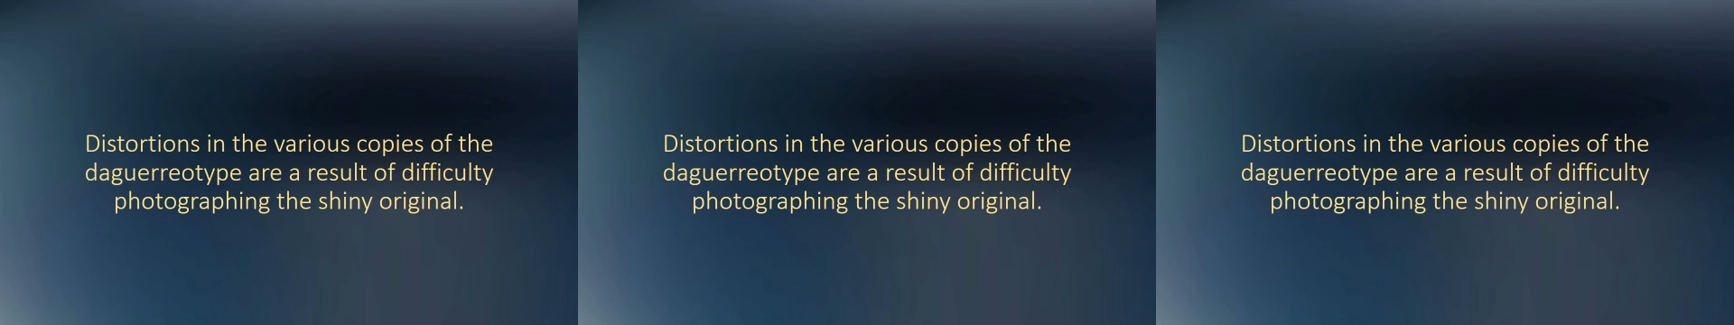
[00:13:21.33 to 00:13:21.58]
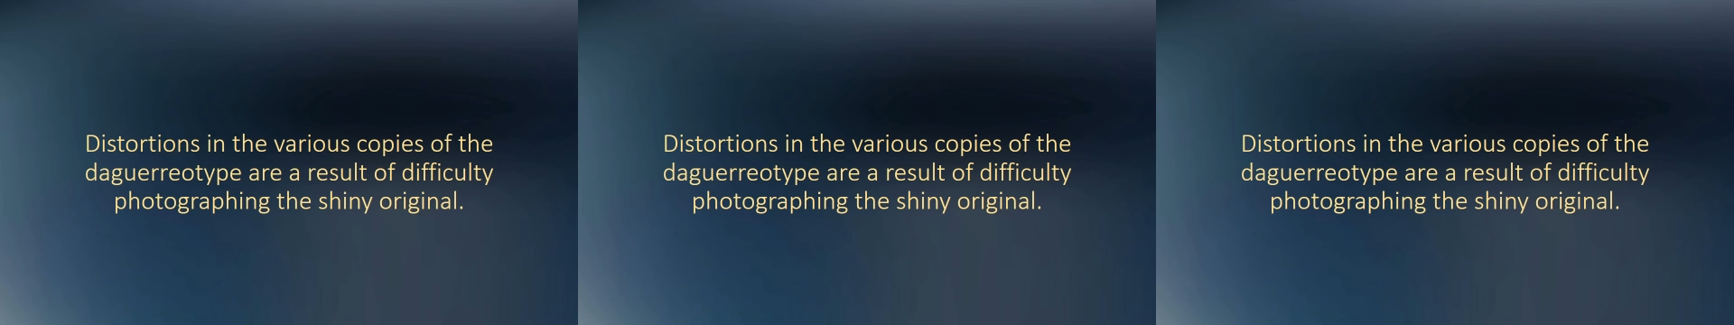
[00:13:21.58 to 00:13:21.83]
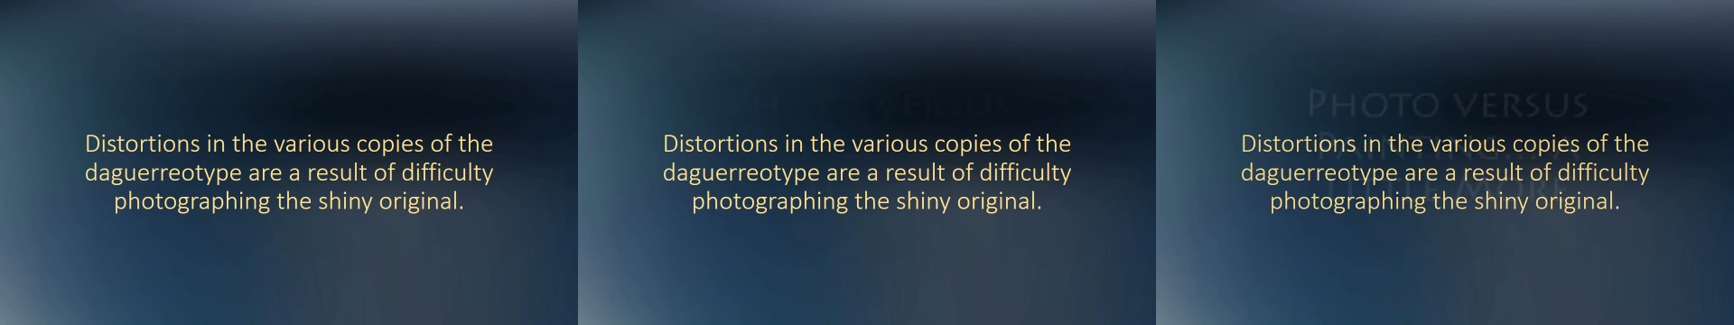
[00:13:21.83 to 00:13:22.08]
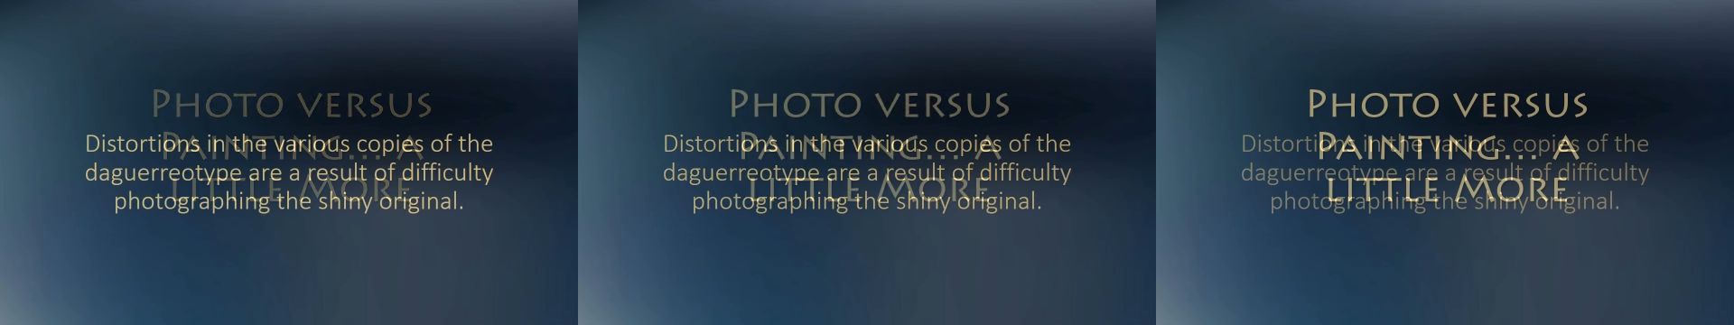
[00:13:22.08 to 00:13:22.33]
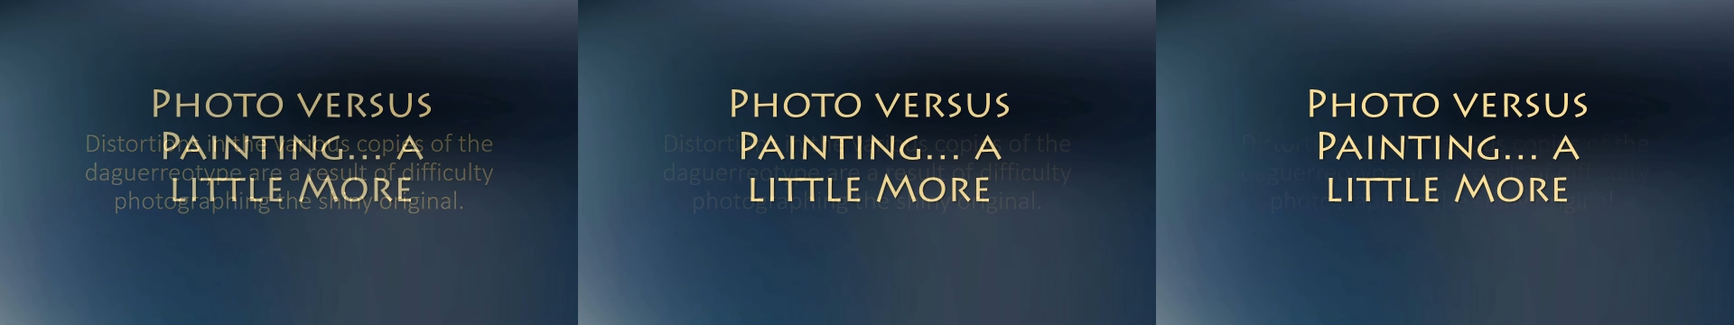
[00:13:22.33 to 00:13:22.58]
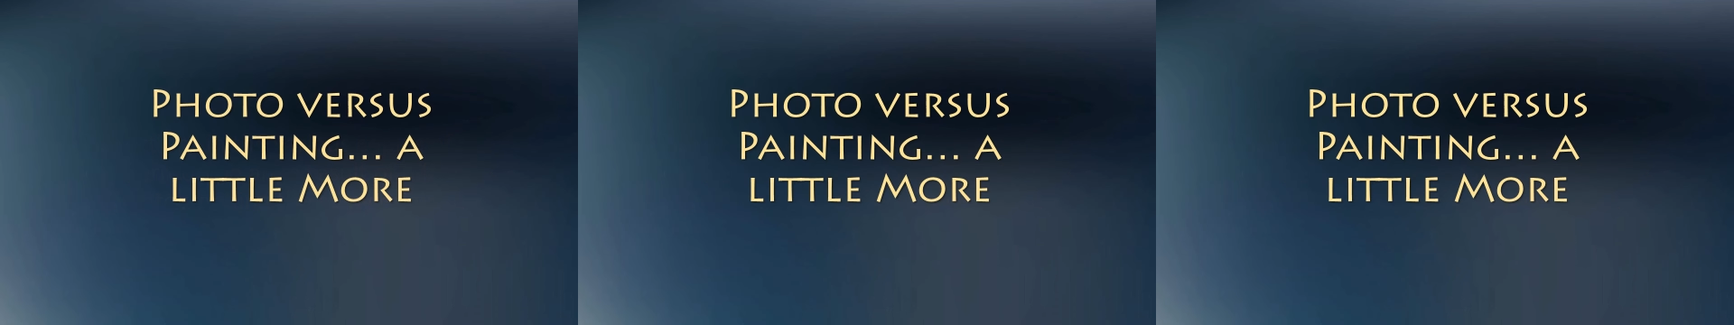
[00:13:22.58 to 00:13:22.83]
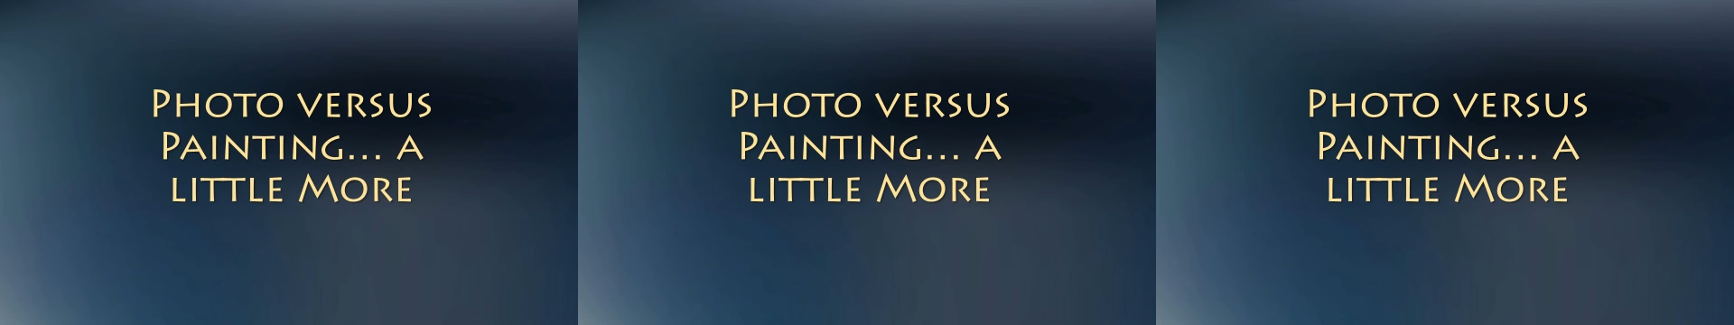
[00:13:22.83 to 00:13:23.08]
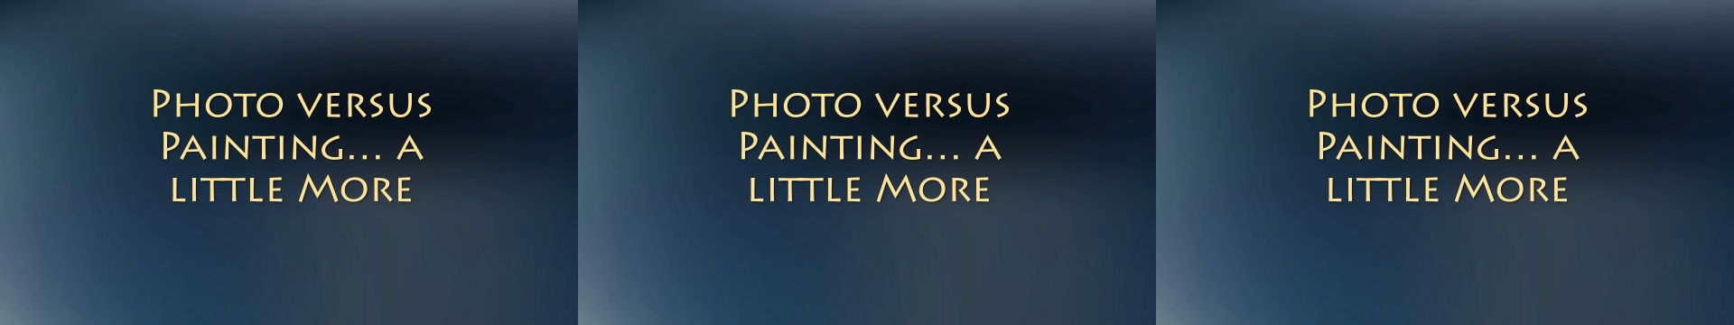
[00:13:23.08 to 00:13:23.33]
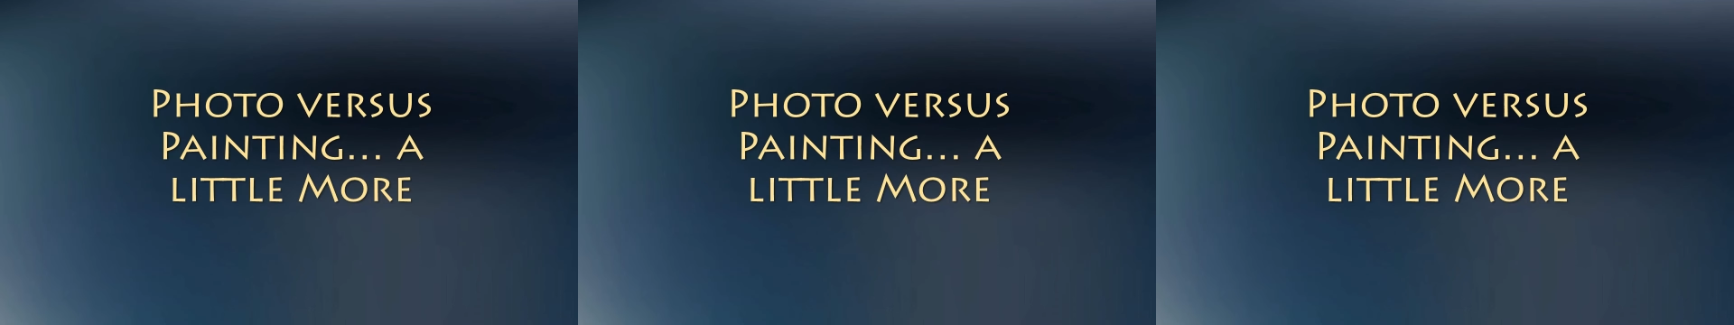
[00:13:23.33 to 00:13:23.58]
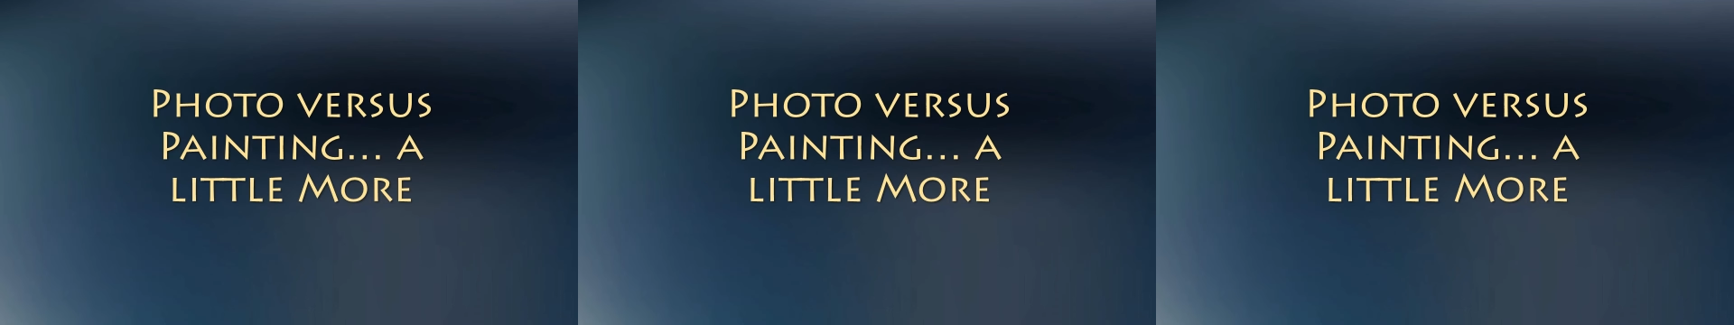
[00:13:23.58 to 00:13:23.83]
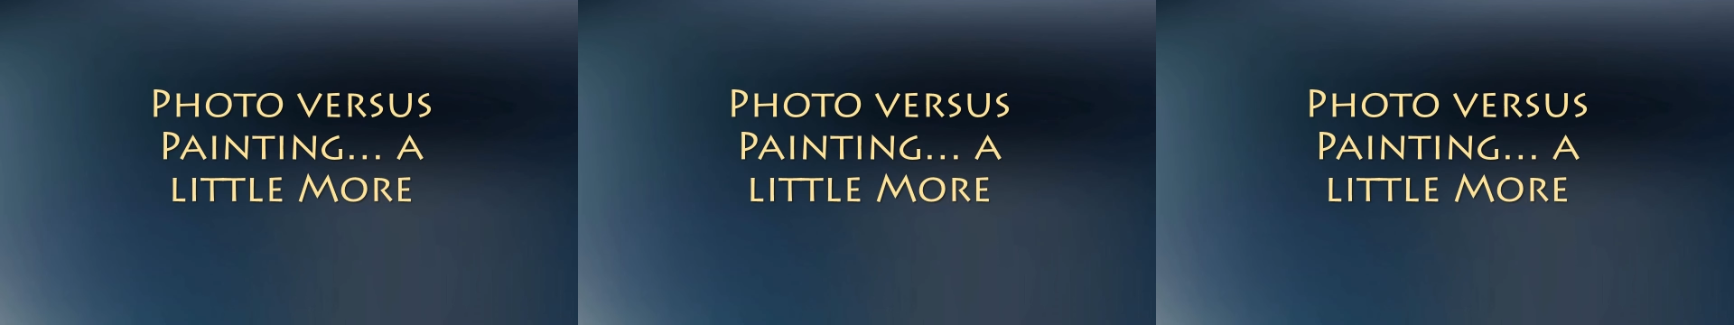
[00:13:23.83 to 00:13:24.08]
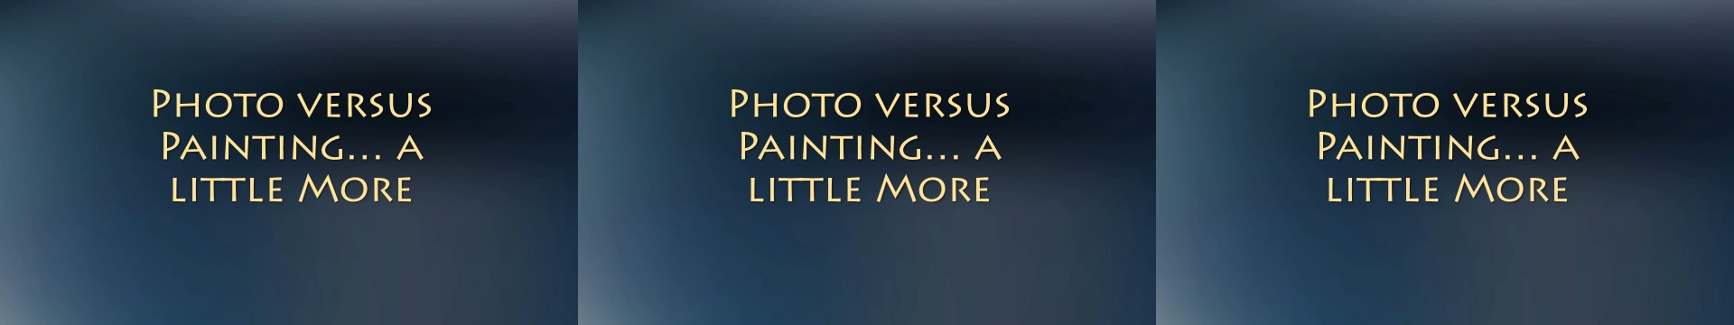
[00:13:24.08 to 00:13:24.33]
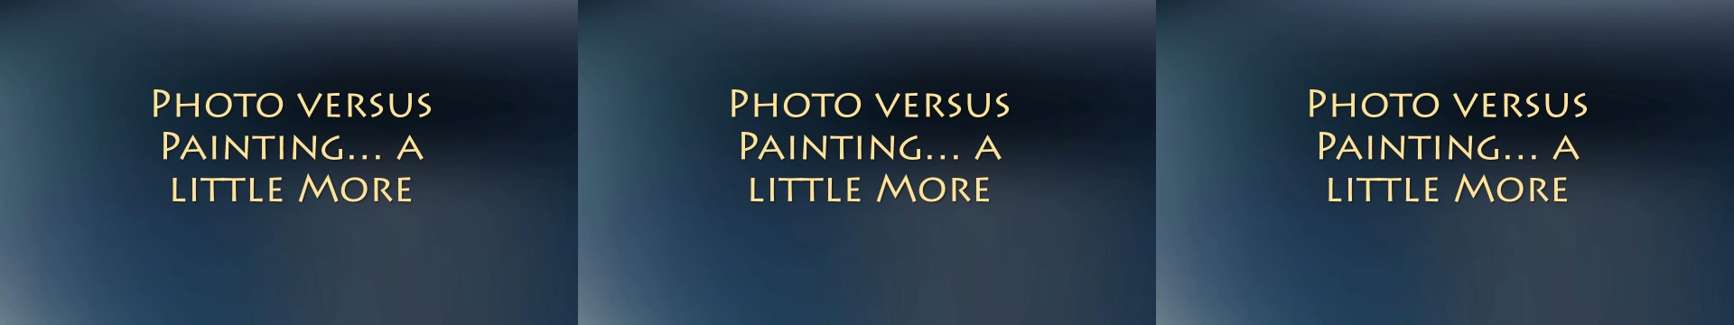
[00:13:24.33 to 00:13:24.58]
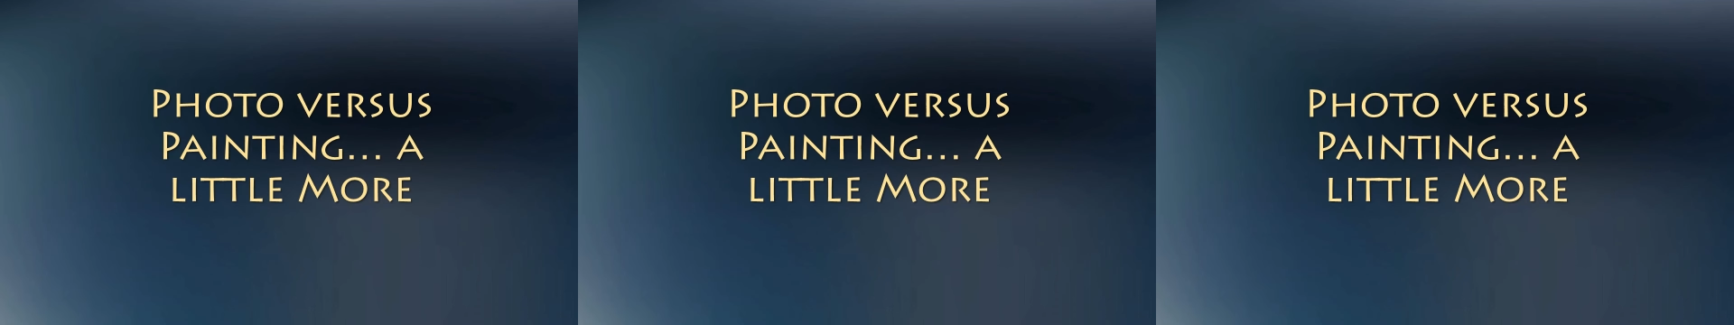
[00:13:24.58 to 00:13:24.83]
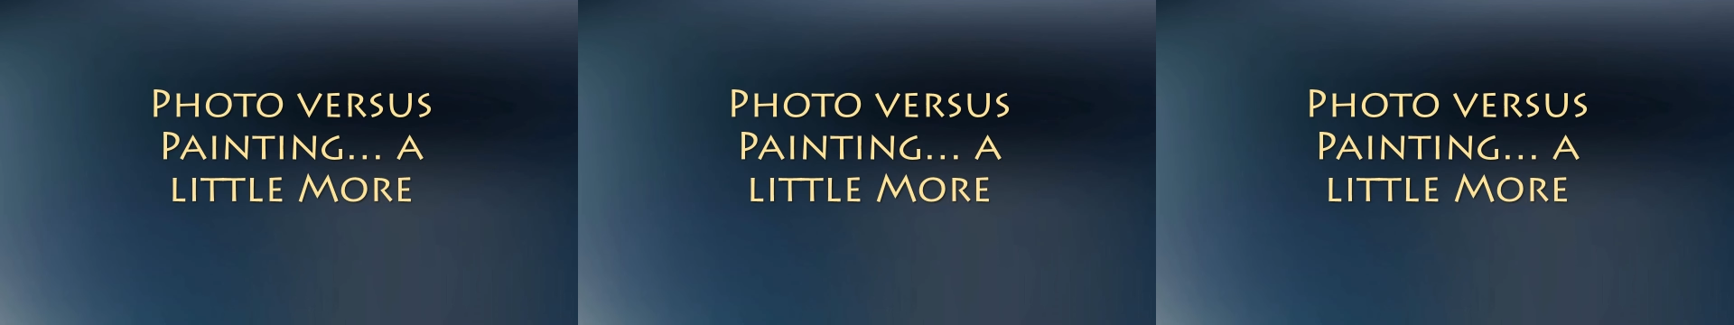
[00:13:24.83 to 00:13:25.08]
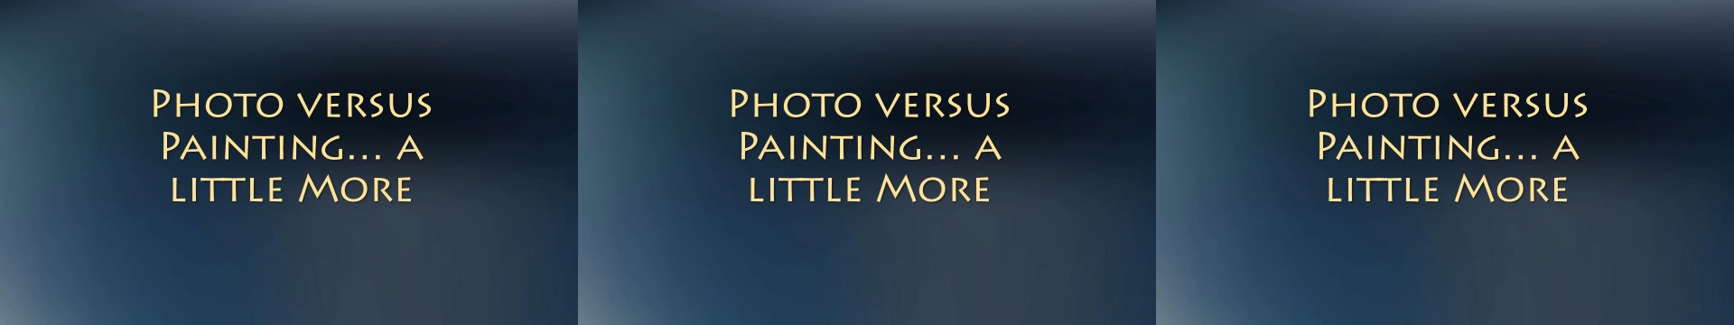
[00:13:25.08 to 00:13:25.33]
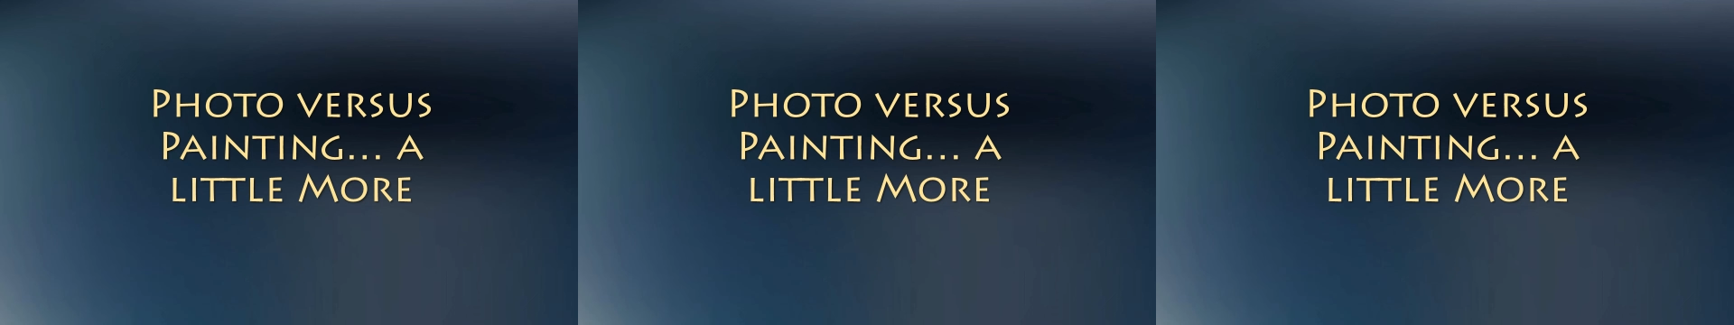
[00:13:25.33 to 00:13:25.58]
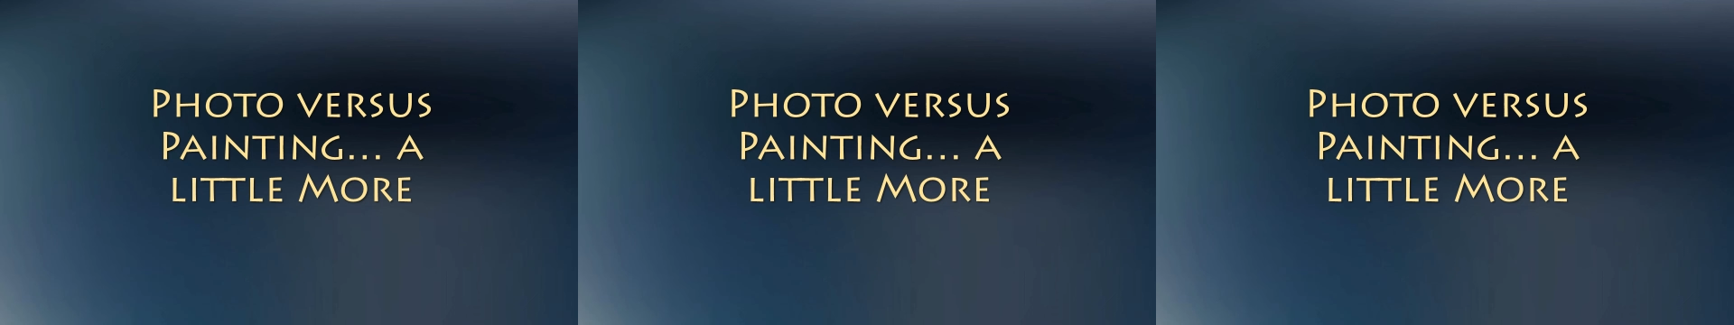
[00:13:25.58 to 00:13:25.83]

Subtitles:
Nobody's mouth can be seen.